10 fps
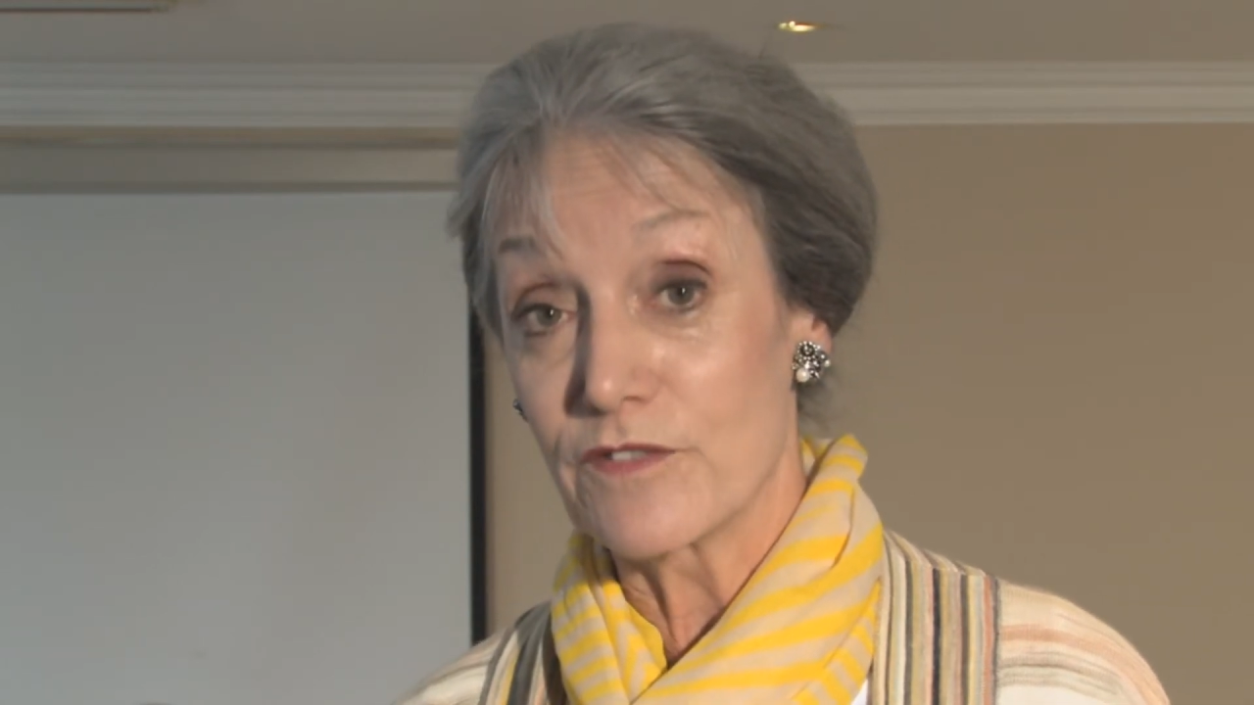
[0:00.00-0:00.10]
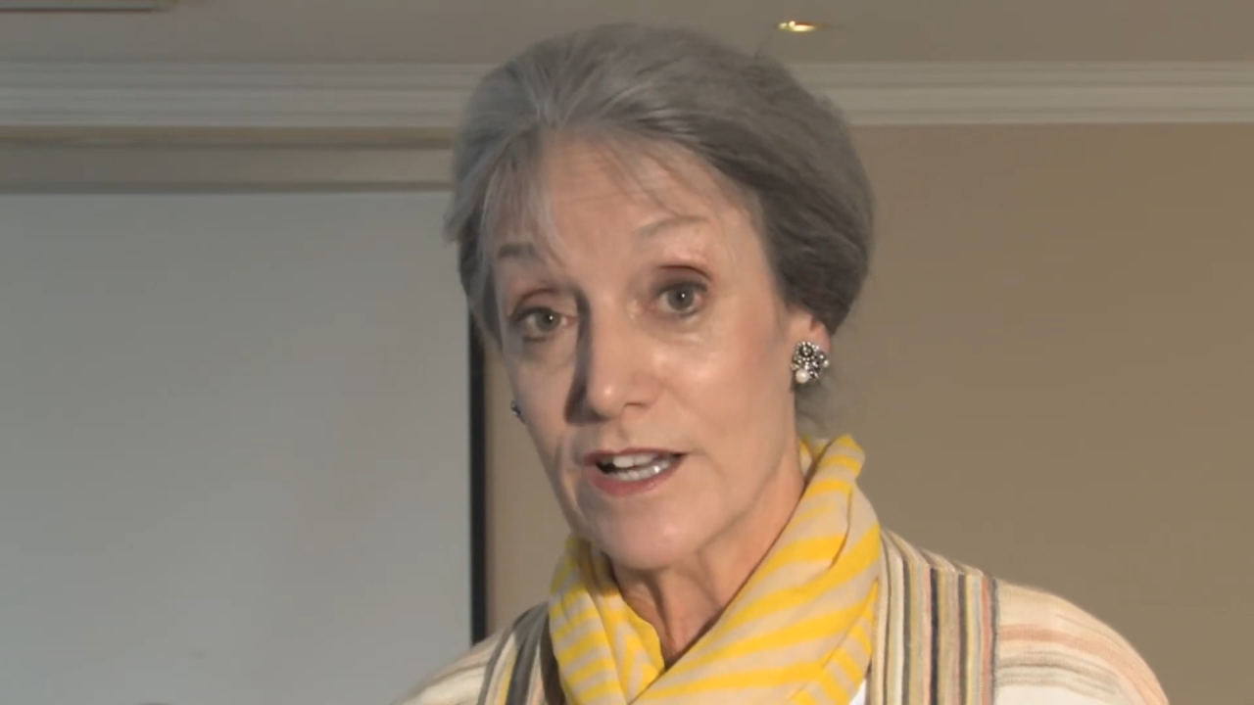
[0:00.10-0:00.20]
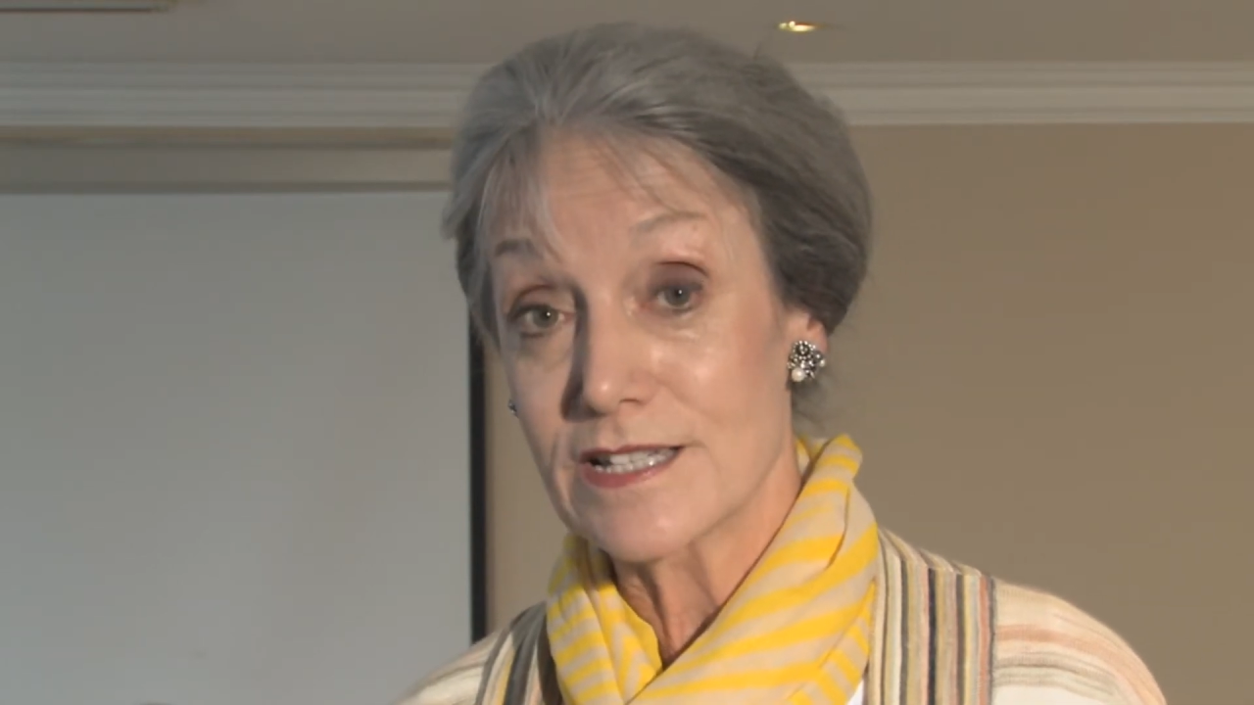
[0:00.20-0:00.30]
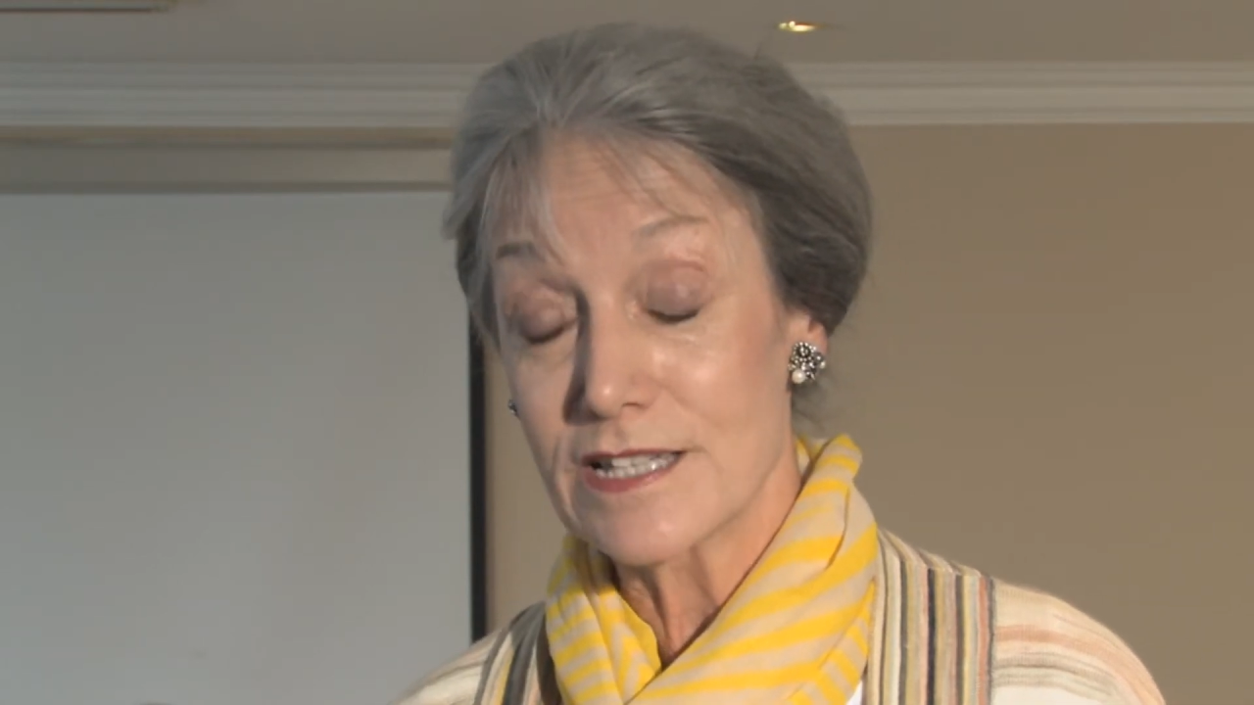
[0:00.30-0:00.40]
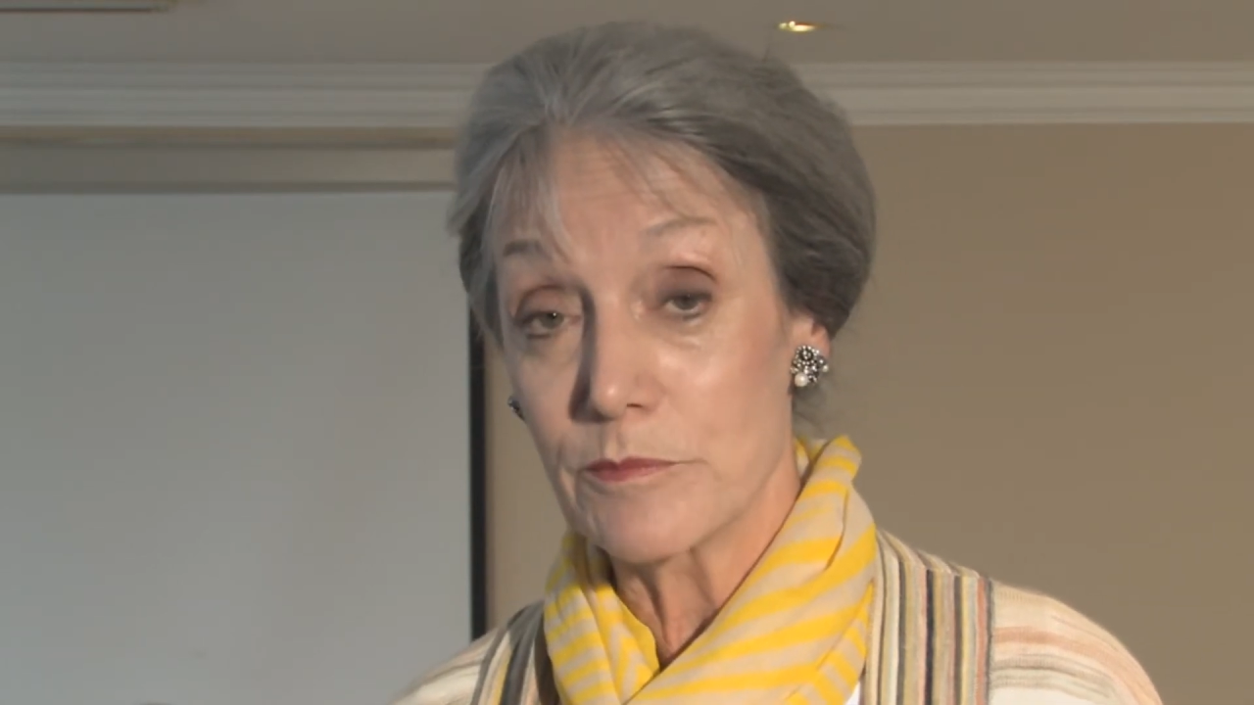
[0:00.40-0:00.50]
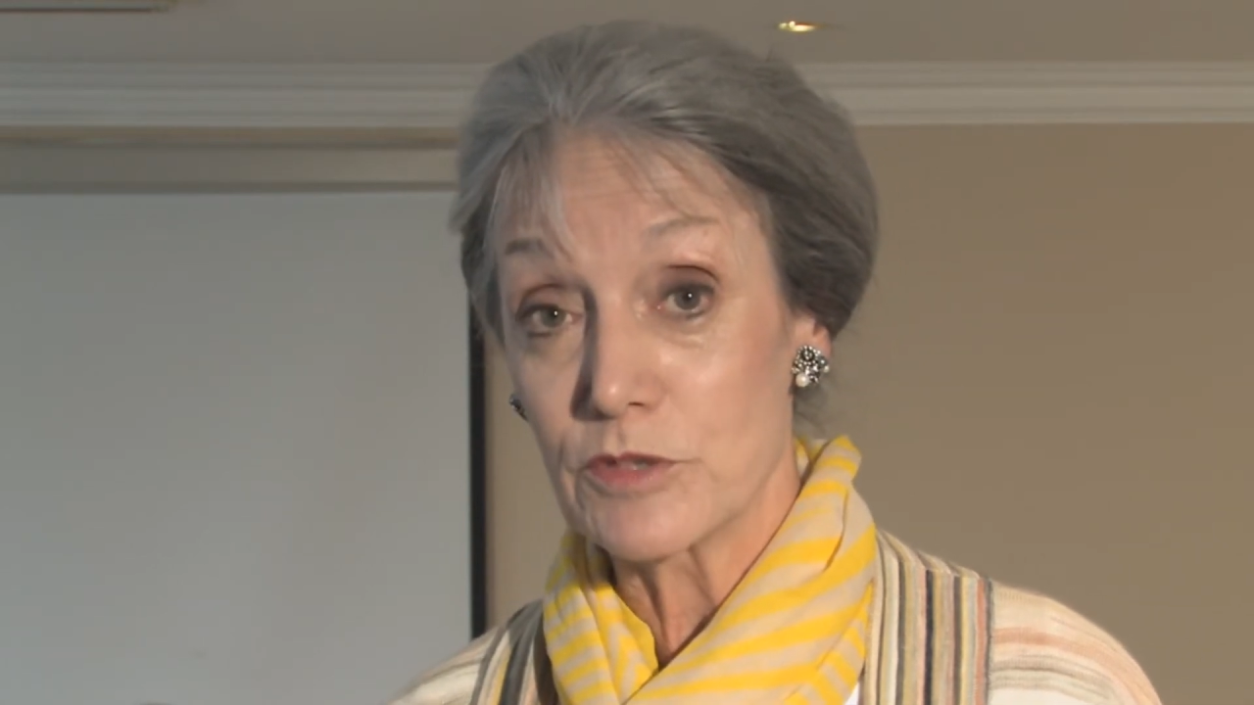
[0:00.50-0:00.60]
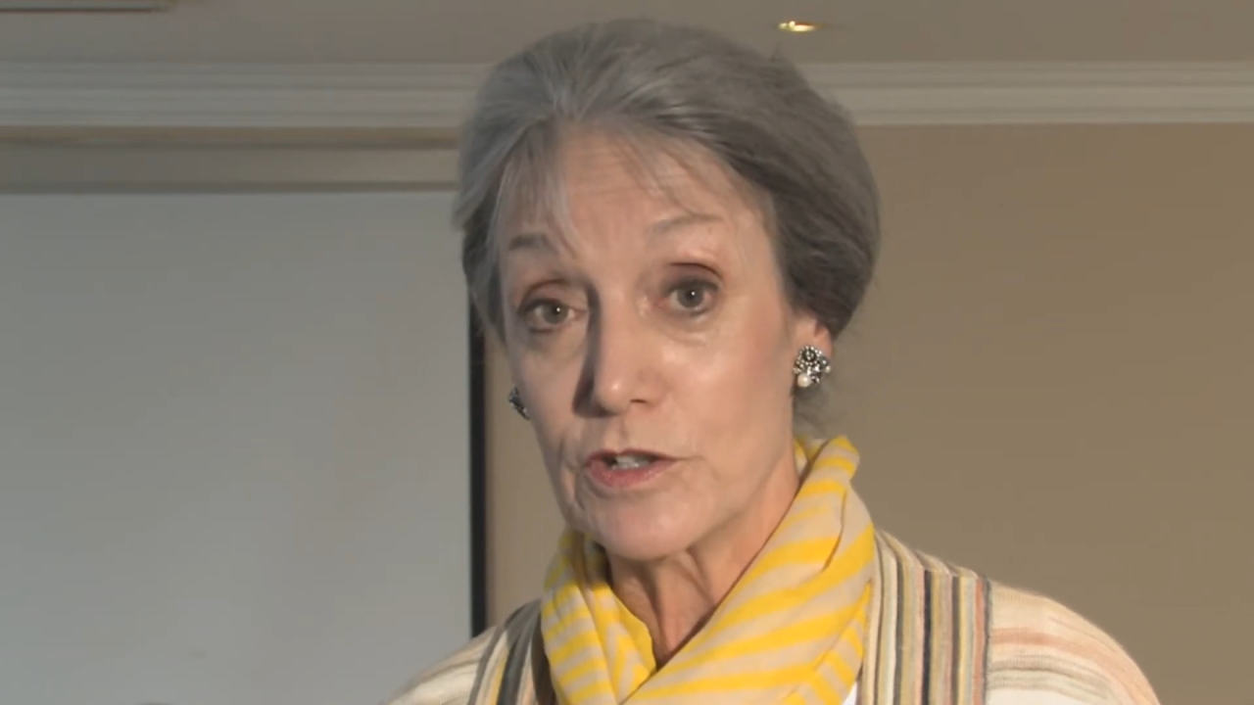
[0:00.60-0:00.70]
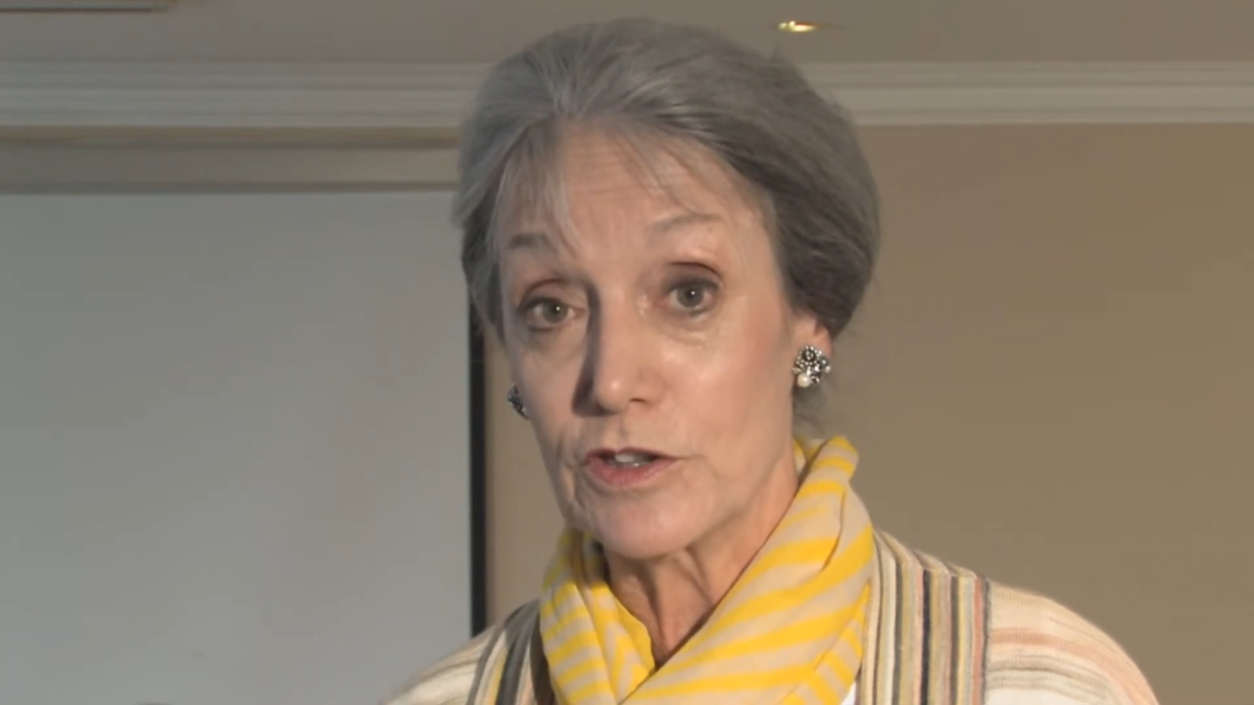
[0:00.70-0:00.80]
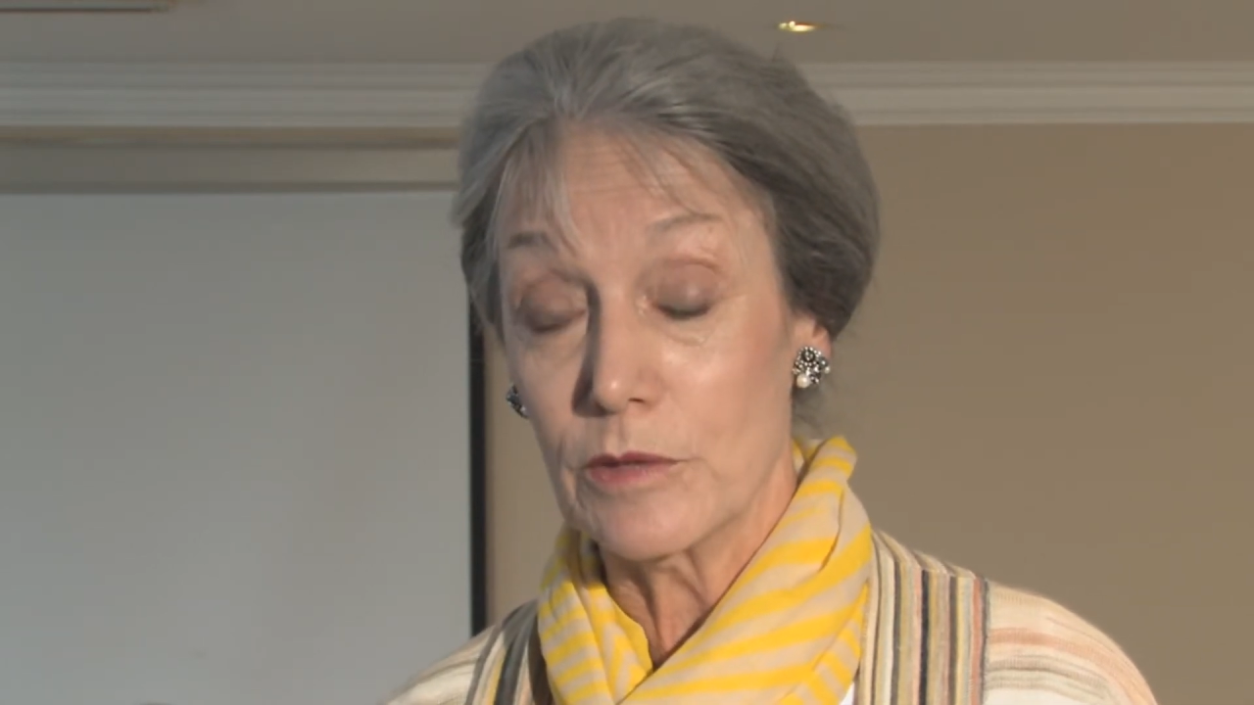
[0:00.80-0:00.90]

accepted